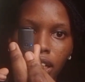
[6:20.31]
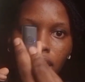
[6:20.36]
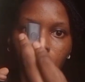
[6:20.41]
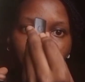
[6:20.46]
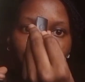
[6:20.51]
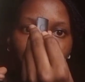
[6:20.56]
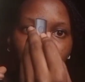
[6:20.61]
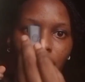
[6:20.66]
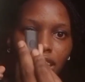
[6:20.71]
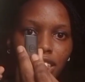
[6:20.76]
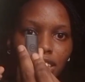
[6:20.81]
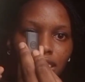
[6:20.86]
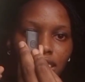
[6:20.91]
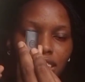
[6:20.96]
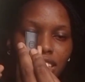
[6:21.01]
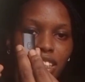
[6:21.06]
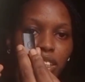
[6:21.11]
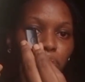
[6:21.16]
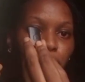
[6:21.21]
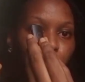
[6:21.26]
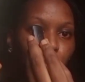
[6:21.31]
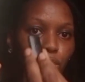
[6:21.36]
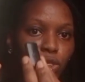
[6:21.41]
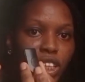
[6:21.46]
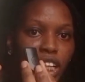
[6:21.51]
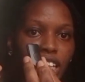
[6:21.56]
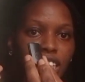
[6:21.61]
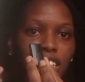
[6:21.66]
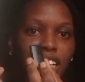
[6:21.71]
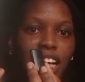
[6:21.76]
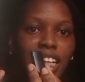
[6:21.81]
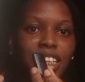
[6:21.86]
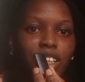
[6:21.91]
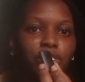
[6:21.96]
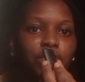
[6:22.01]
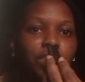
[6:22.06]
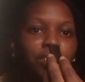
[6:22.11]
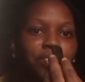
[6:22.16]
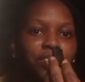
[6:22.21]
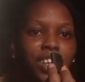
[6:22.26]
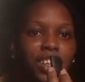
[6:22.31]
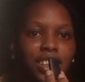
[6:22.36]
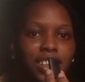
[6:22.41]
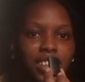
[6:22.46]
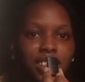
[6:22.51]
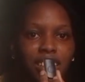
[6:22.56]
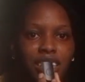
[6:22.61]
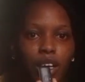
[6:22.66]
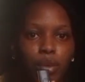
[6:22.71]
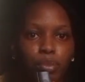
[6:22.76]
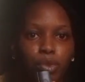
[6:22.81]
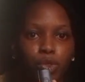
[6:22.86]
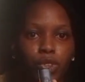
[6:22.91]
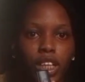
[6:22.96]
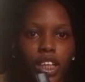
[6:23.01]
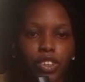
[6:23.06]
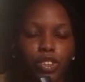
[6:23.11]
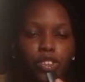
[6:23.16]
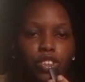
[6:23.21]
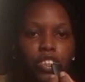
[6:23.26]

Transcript: It flashes in a blue light, and then when it flashes in that blue light,